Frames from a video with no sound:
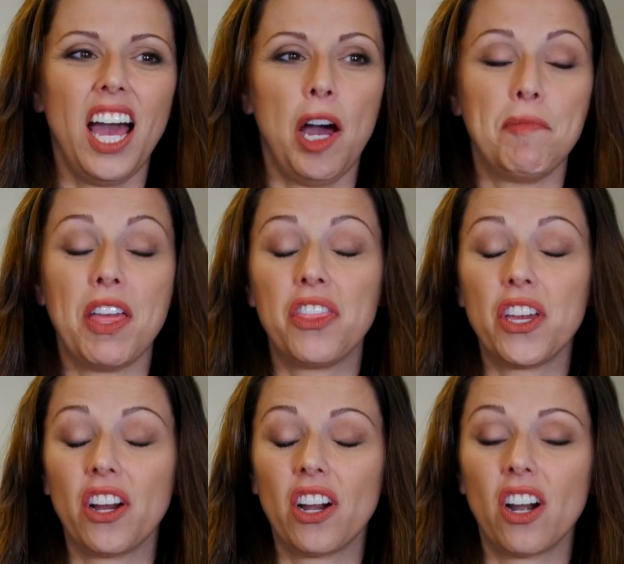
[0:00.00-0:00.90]
and
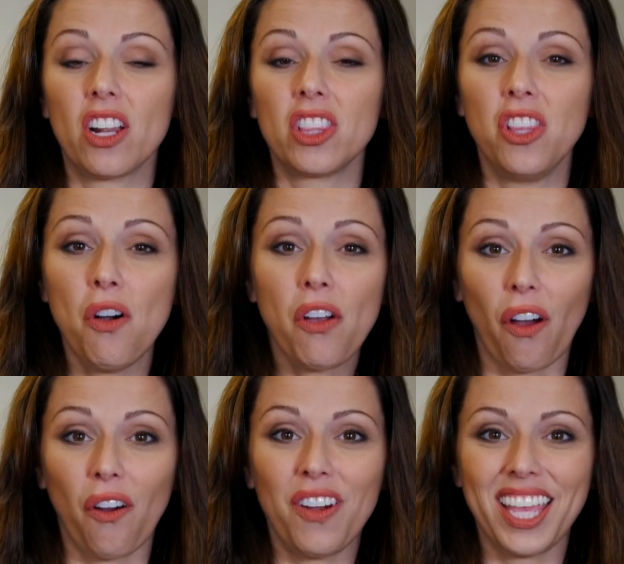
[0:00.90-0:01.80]
their
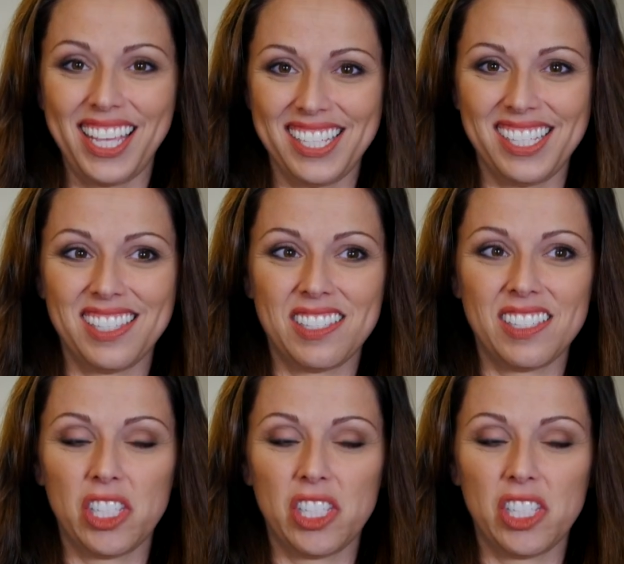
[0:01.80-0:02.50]
logo is,